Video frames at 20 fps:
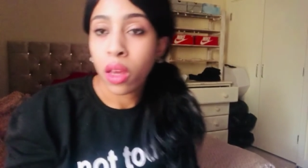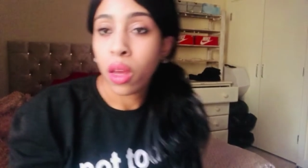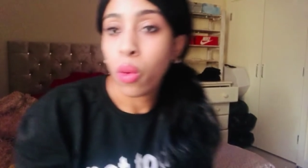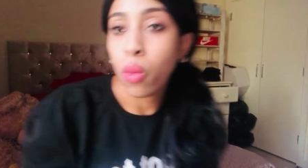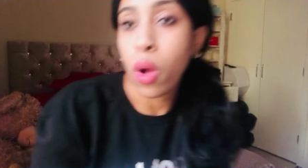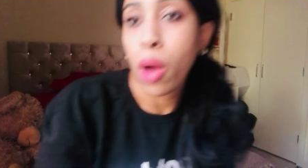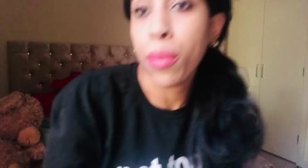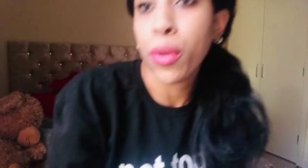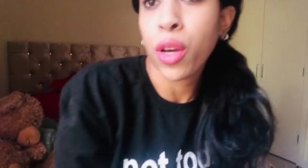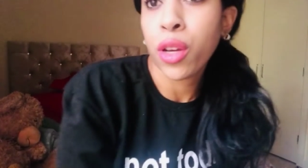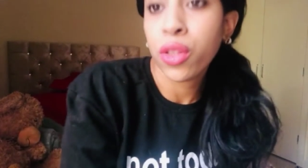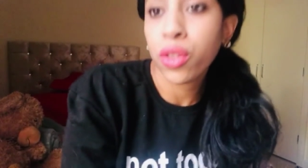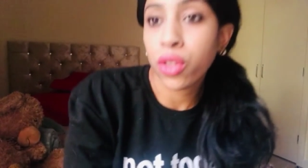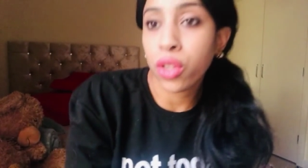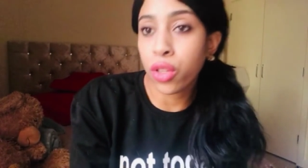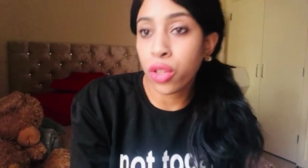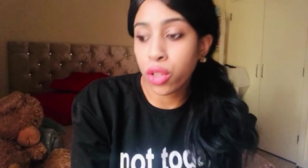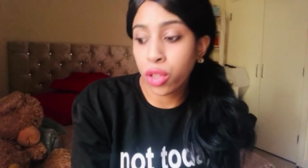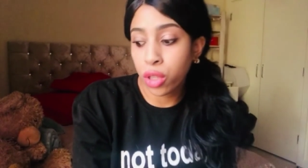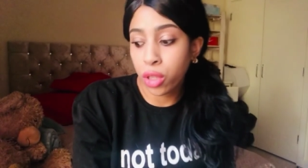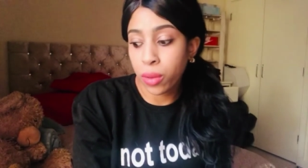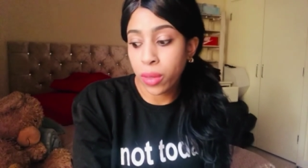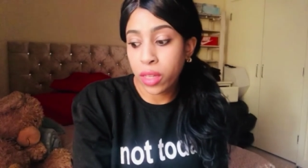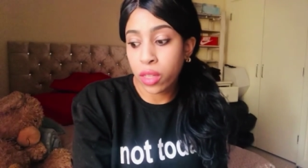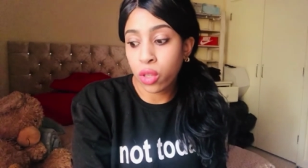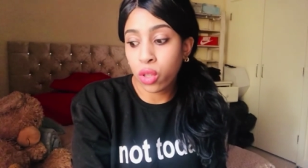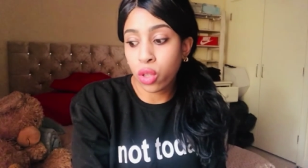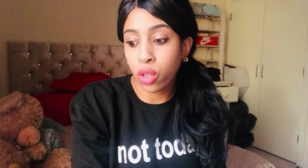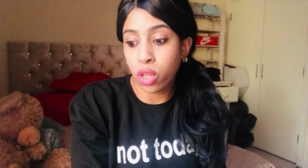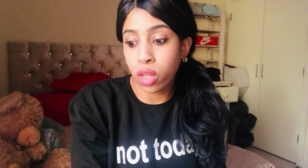What I'm going to do
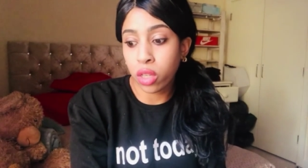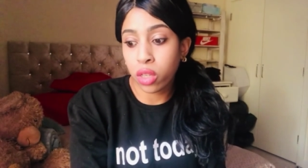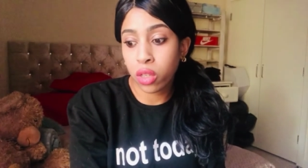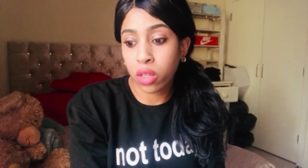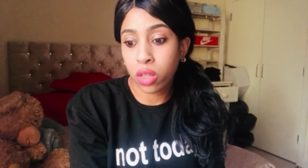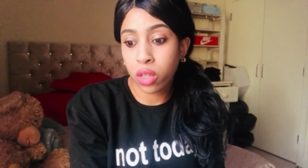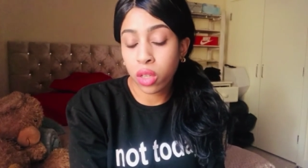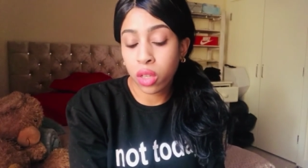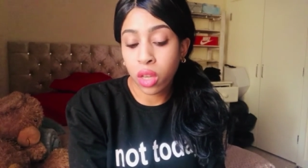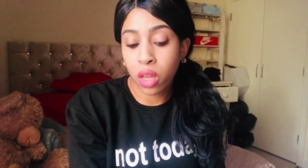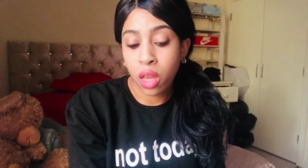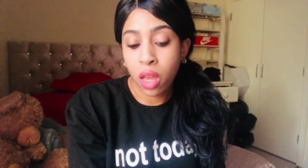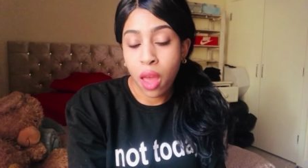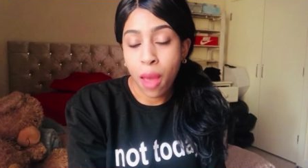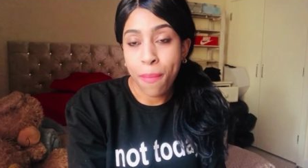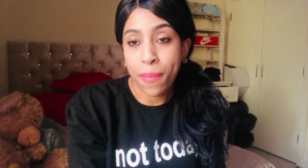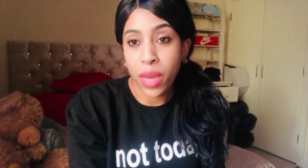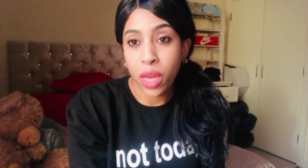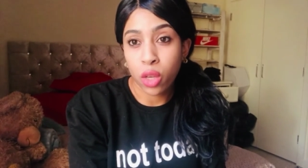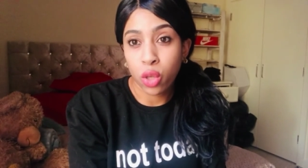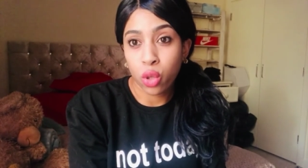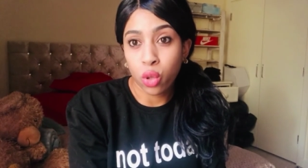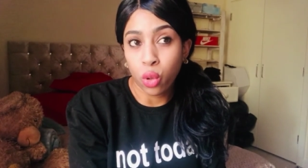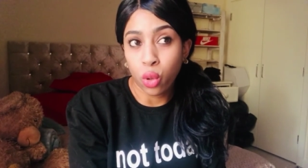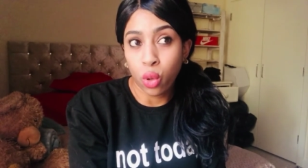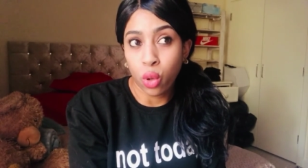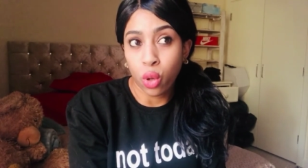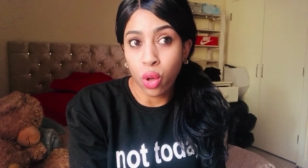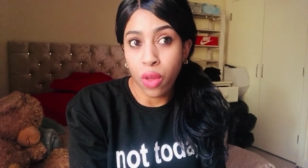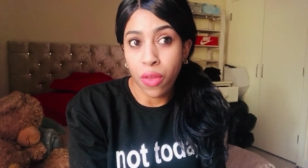is just make
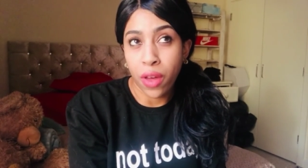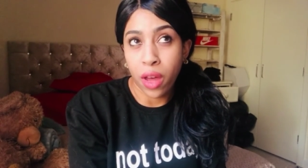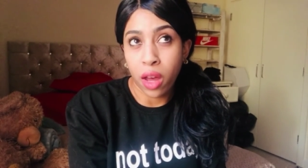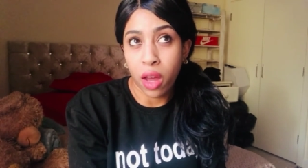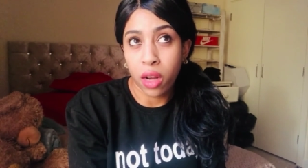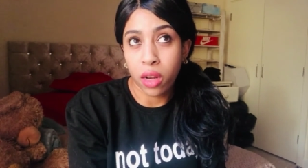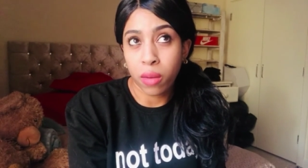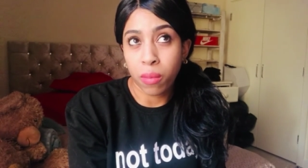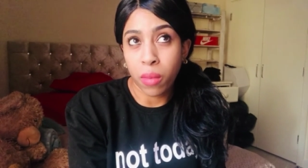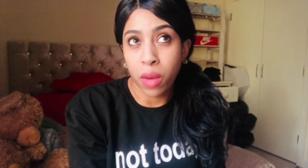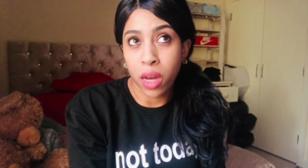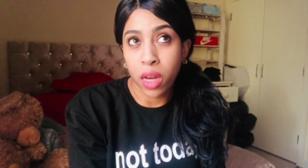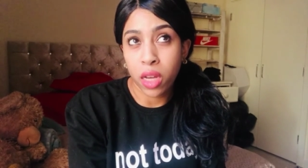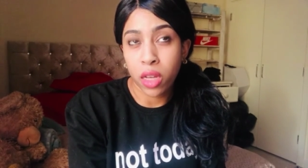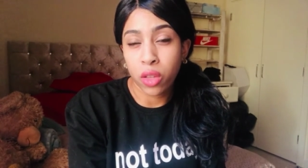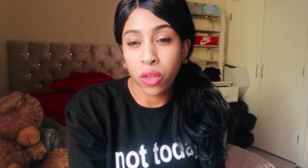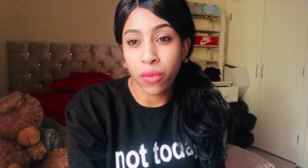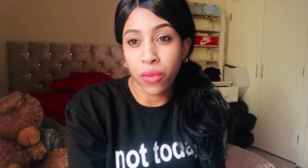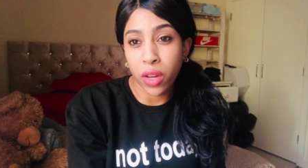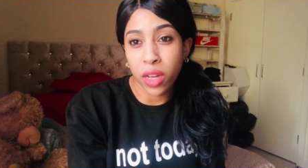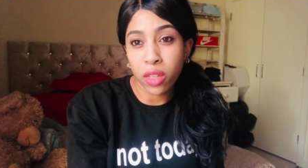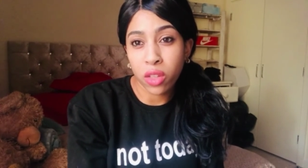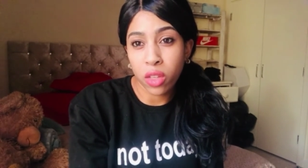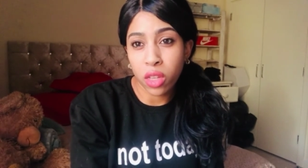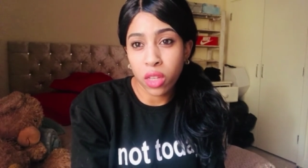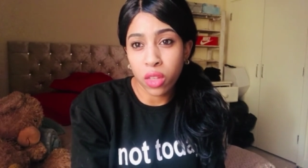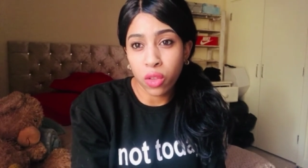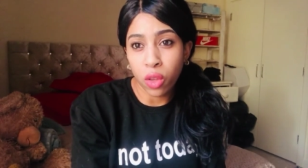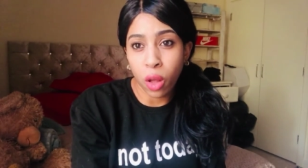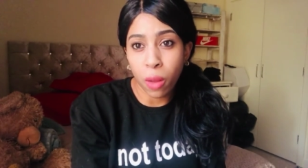sure that my
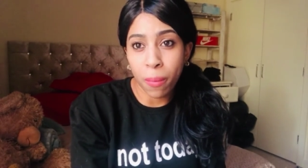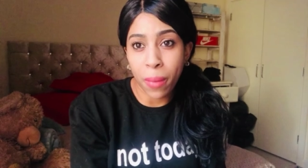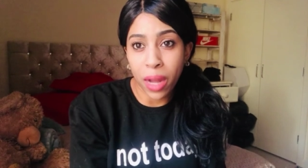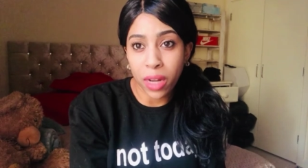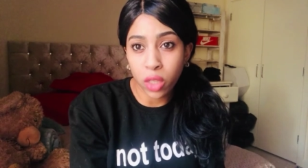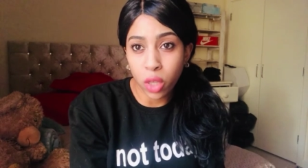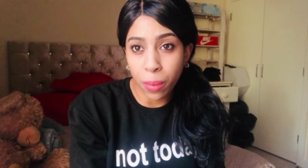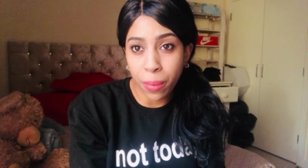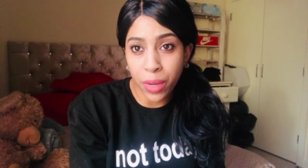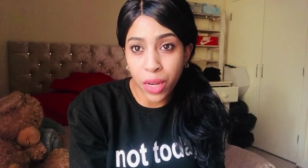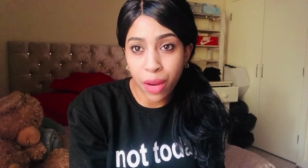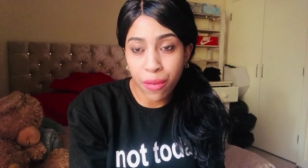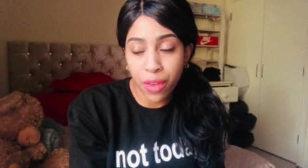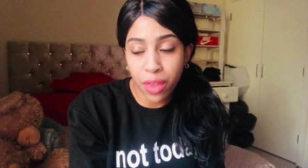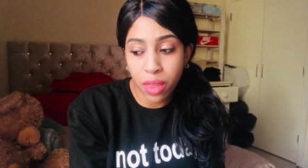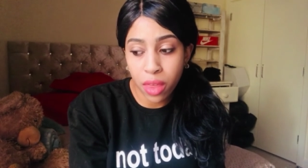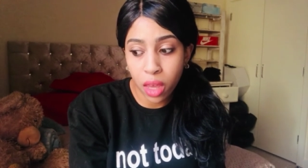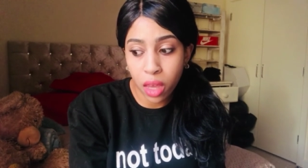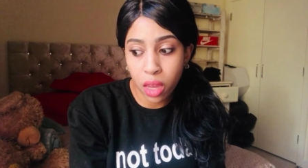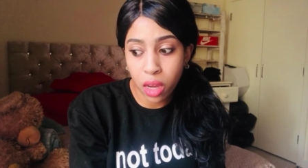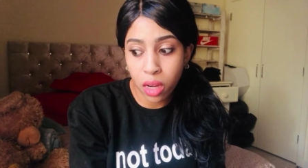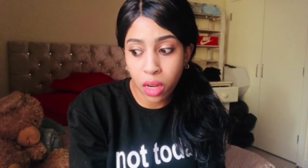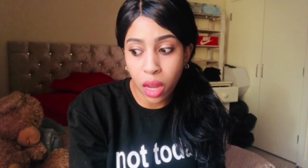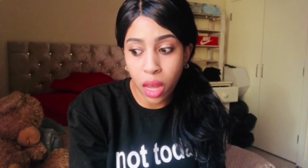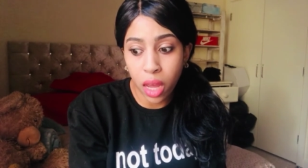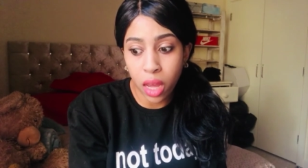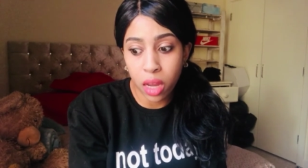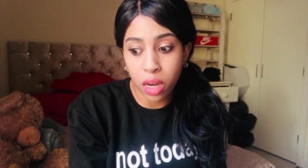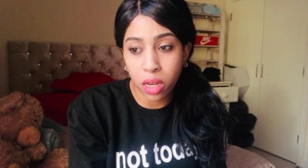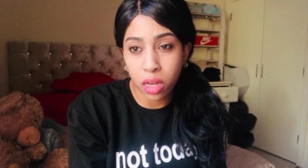devices are backed up and everything
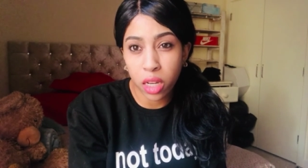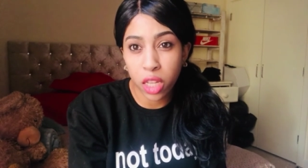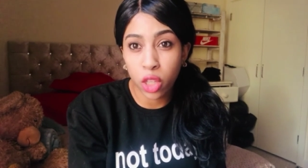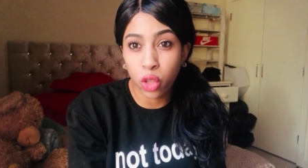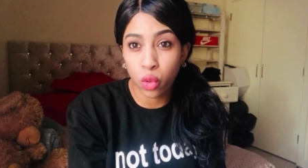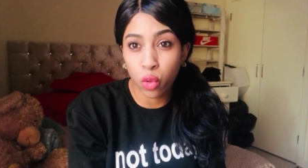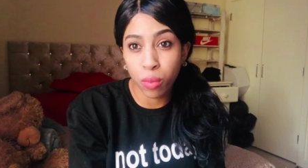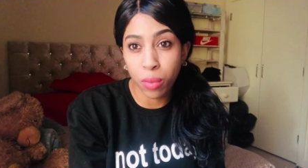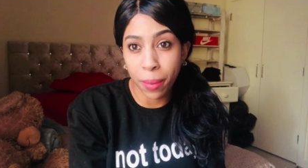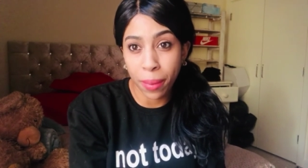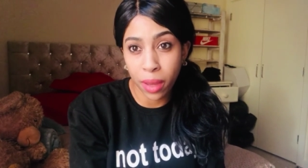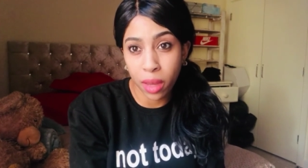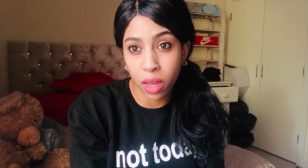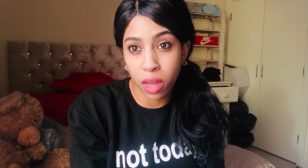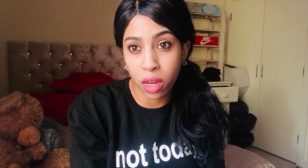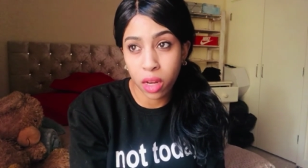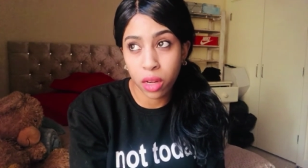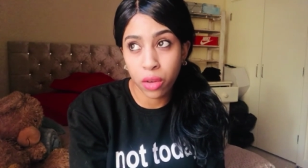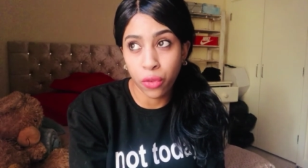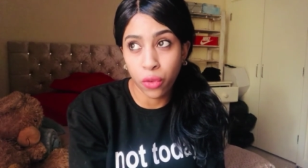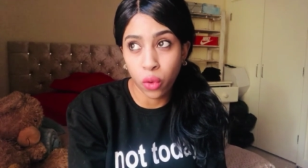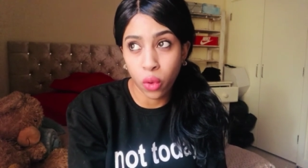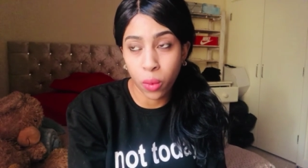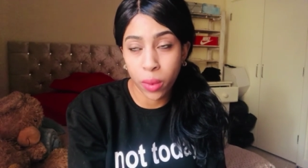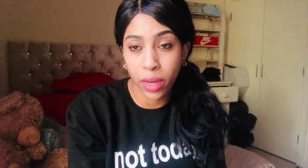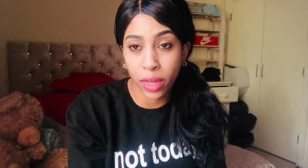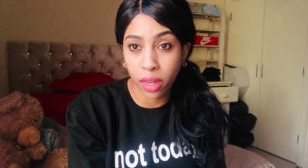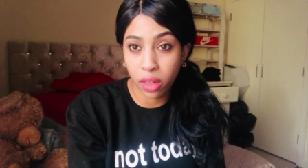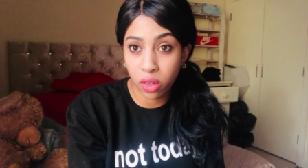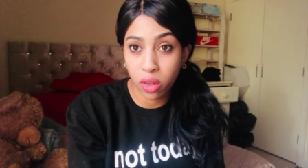and it's all prepared for when
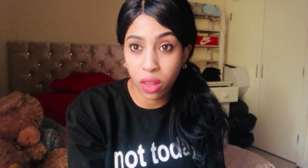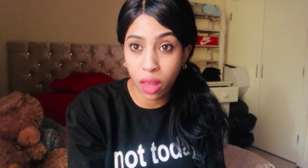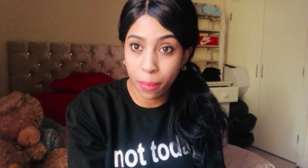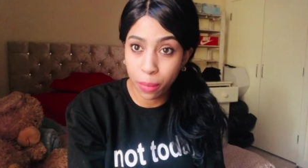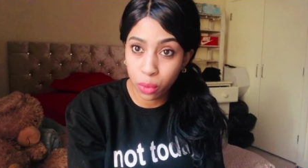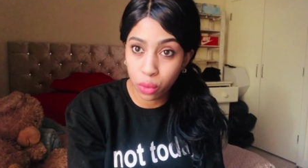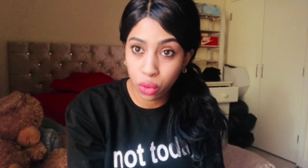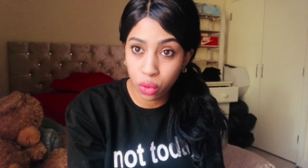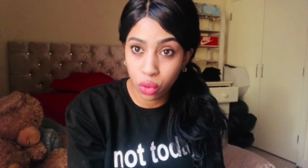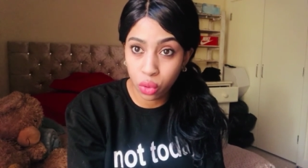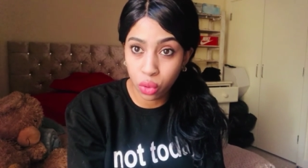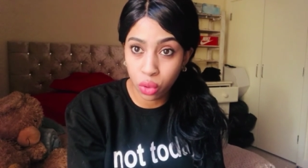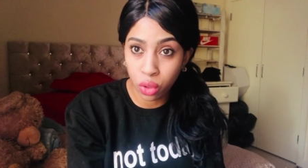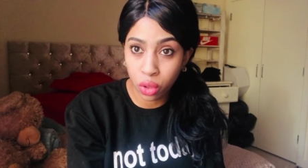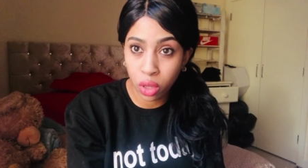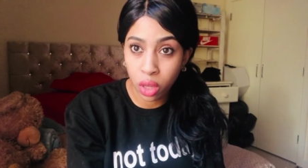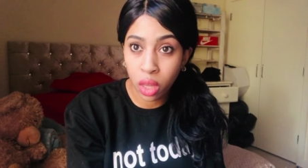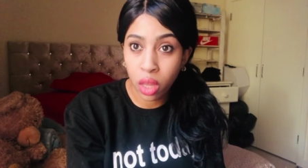I get to the Apple store.